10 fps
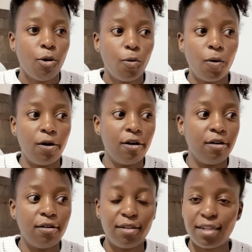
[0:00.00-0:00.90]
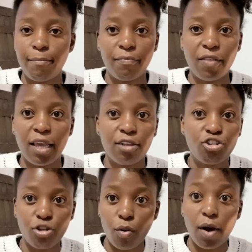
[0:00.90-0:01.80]
or something.
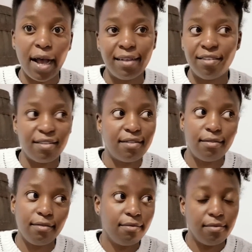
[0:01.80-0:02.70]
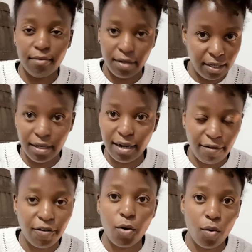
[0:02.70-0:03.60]
So I just
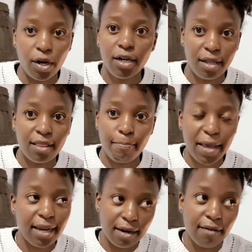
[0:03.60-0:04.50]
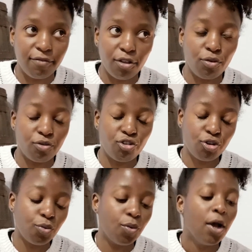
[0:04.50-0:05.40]
never got another pet after those
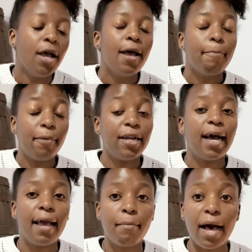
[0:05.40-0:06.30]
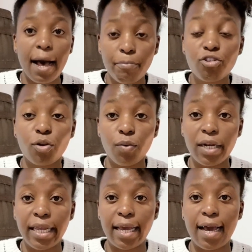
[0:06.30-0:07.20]
2. But I'm
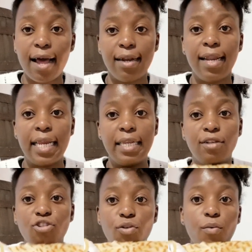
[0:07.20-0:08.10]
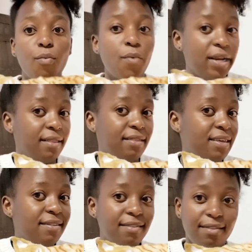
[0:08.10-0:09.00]
absolutely a cat lady. So when
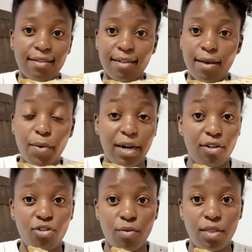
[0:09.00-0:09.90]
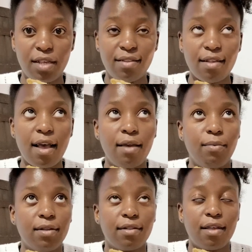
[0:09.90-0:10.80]
I saw this, I
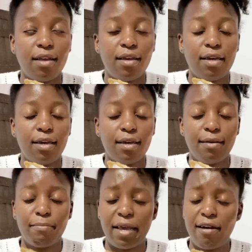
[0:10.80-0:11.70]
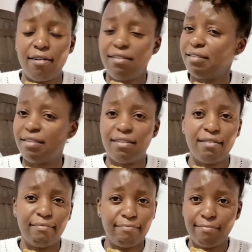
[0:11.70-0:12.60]
was like, my heart just,
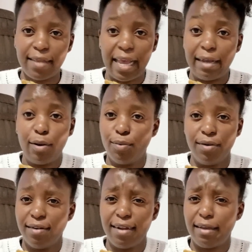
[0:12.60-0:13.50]
I couldn't.